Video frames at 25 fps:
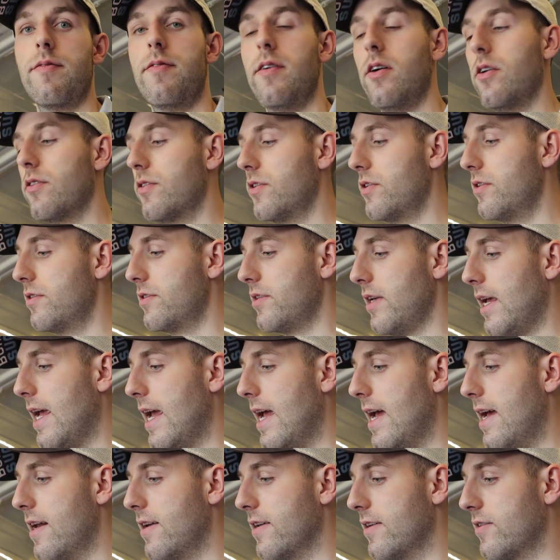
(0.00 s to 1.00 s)
the filters
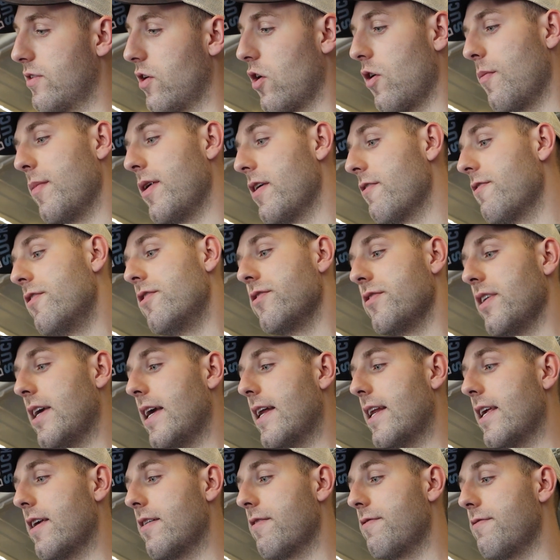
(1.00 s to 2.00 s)
and determine if there's
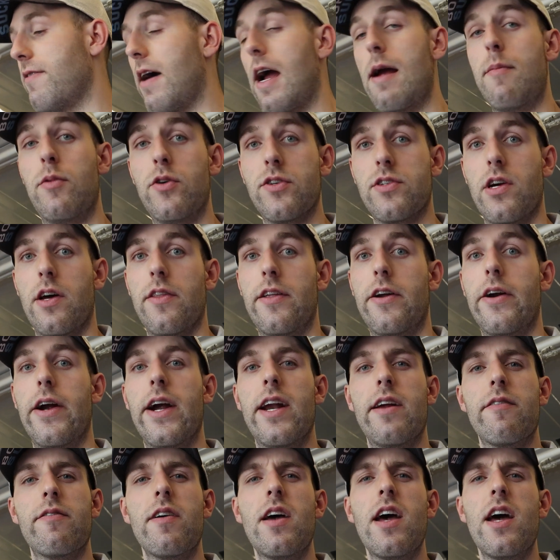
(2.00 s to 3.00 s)
any fibers on
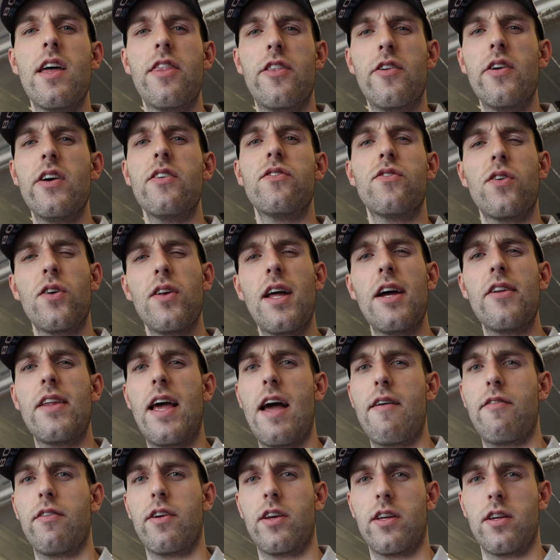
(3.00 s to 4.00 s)
there. And if they're allowed
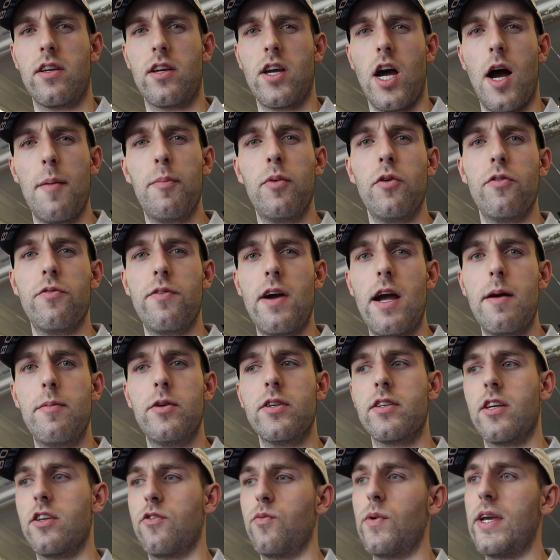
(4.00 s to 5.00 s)
to have a couple of
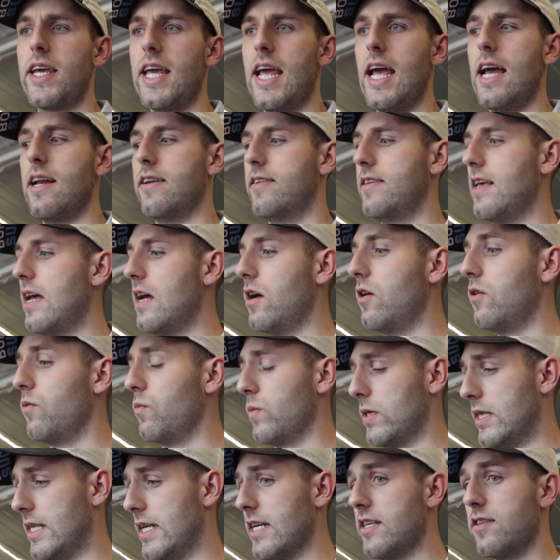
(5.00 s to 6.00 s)
fibers, because we can't
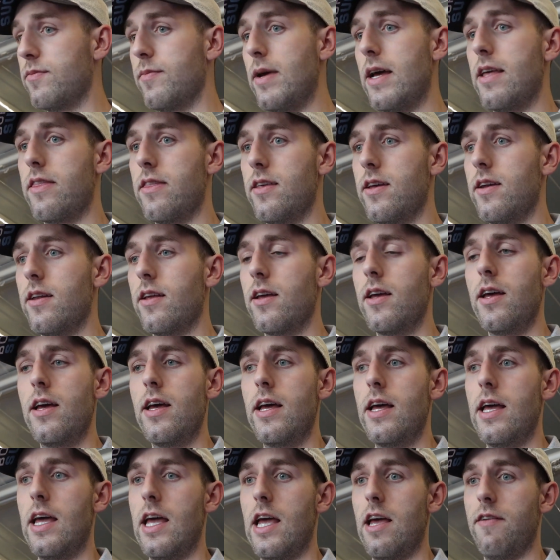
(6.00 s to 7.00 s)
tell with this method
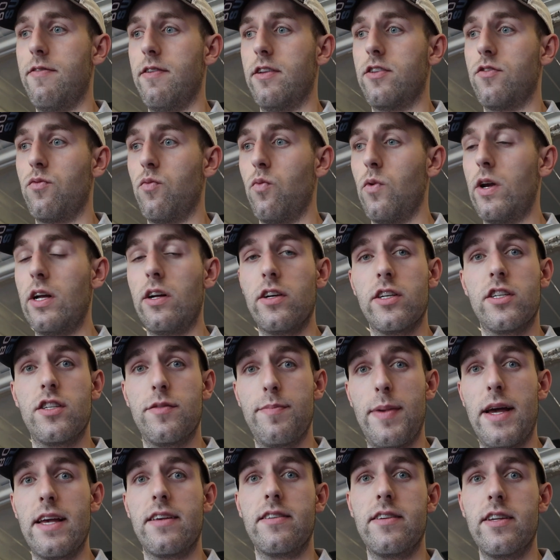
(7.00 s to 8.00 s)
if it's real
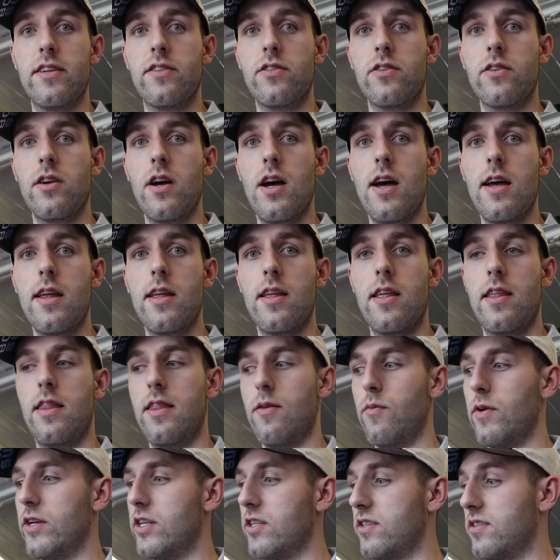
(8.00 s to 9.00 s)
asbestos or not.
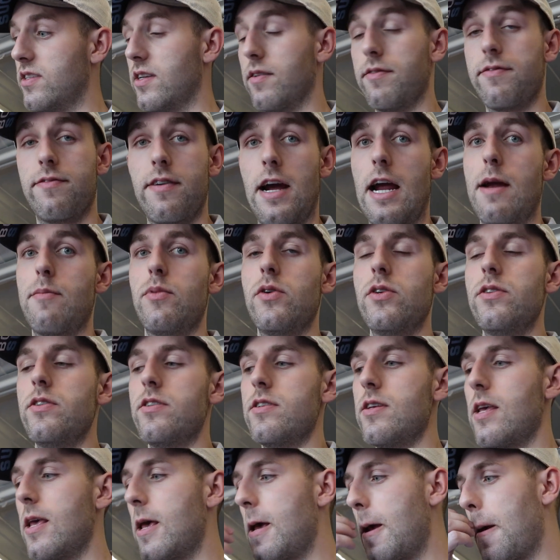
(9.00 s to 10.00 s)
We just see
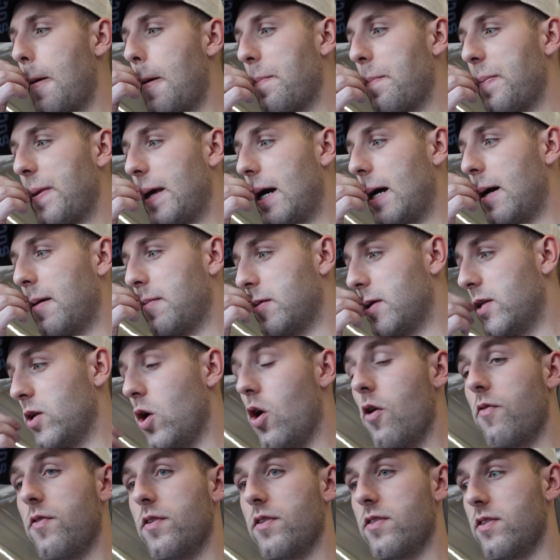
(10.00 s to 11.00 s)
fibers. To
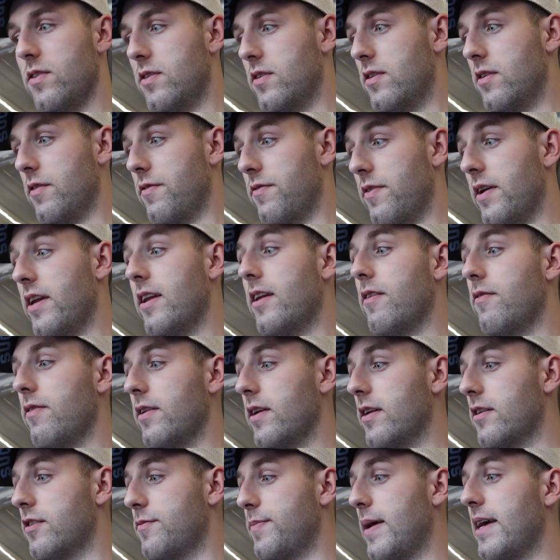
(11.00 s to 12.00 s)
know if it's
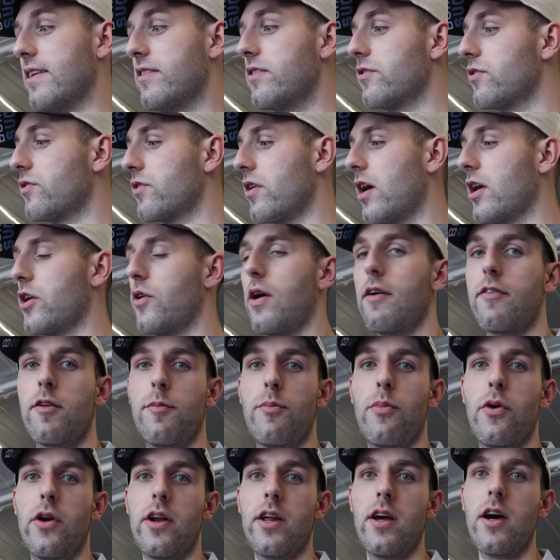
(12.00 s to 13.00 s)
definitively asbestos or not, you have
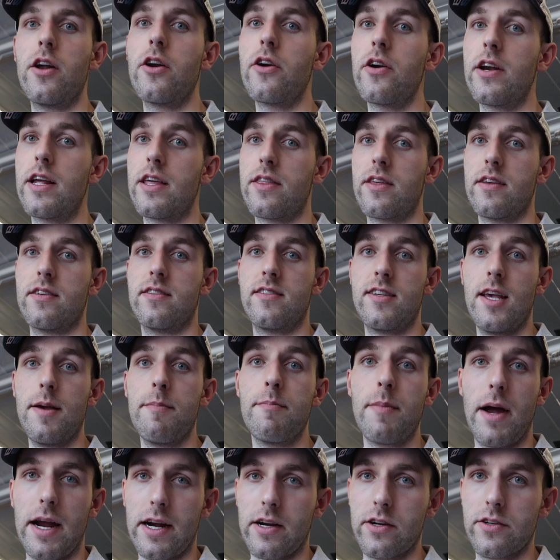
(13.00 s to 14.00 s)
to put it underneath a
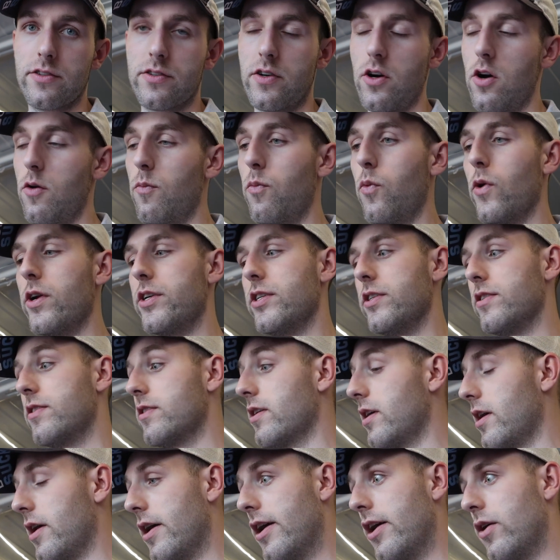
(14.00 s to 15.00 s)
SEM microscope, which
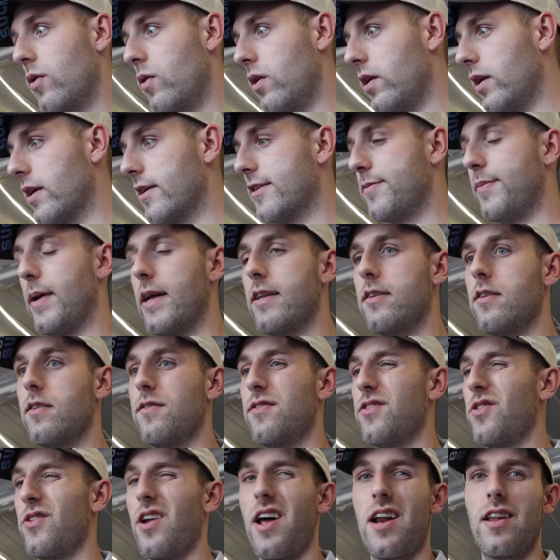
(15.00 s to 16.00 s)
is really
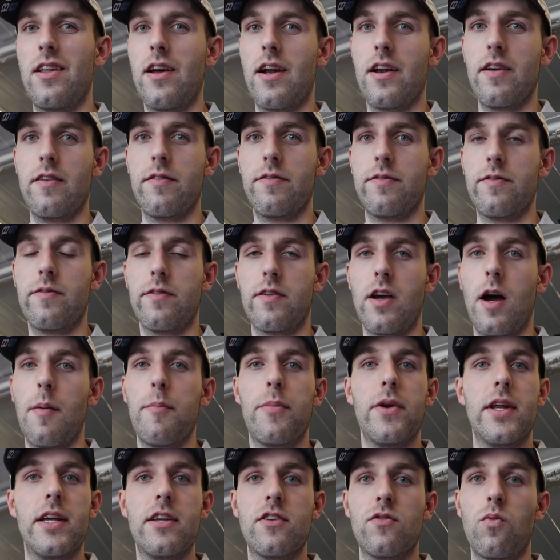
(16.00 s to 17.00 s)
expensive, so not a lot of
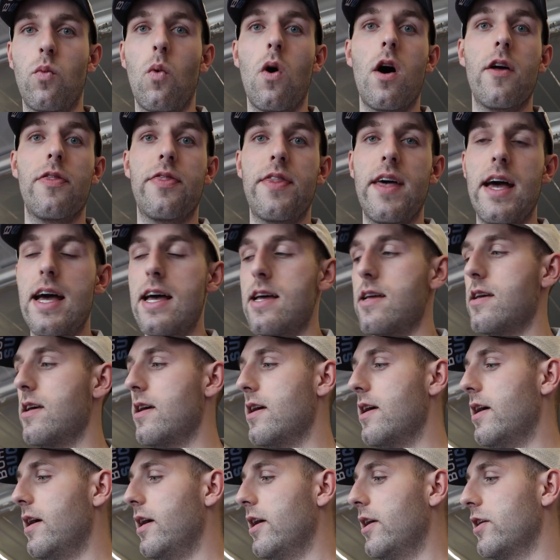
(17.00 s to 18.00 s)
companies want that.
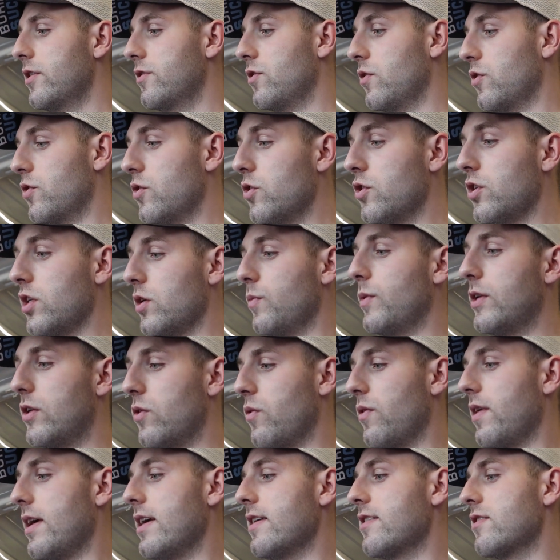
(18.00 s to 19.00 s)
So usually we
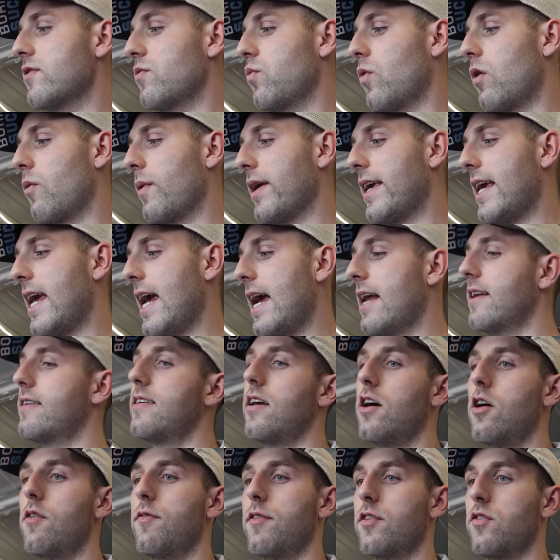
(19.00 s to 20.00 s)
do this, where we can't
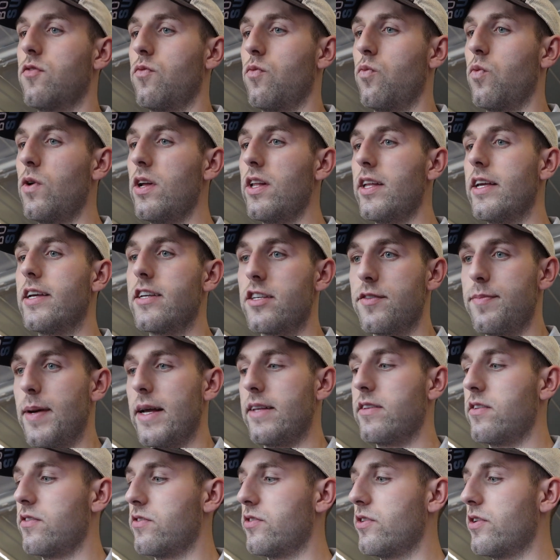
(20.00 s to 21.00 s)
tell if it's really
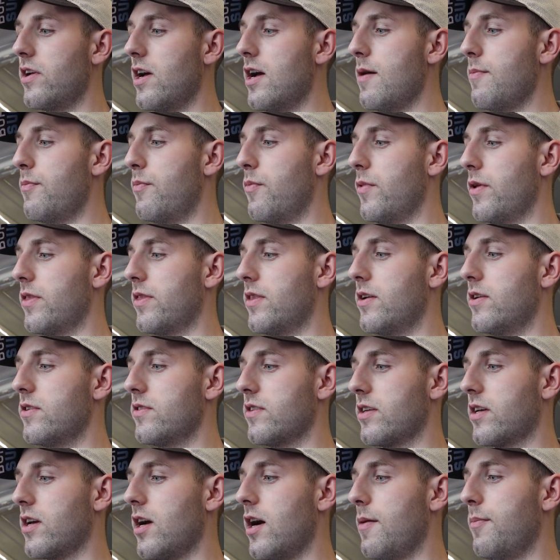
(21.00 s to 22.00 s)
asbestos or not, but
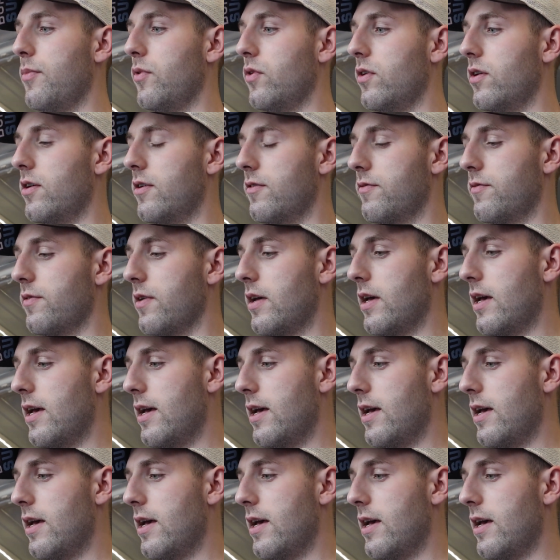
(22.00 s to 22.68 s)
there's a couple of